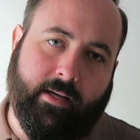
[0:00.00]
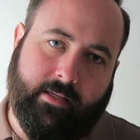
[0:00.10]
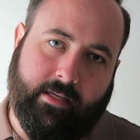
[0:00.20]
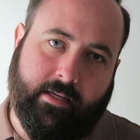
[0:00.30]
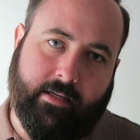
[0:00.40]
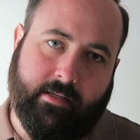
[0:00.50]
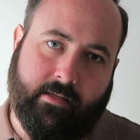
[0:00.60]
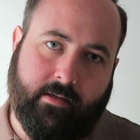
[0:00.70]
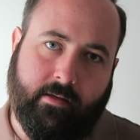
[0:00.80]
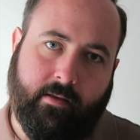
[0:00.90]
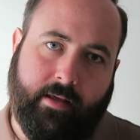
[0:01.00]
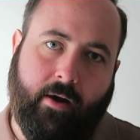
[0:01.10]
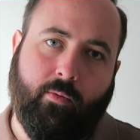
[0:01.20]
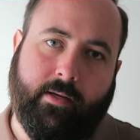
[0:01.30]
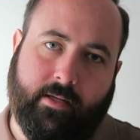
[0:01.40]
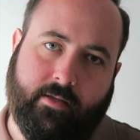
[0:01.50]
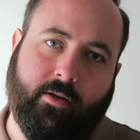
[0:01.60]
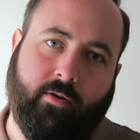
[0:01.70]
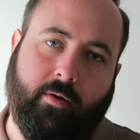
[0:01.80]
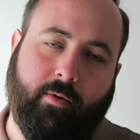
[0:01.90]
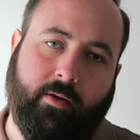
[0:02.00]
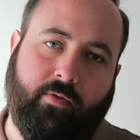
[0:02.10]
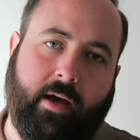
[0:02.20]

ideas that we disagree with,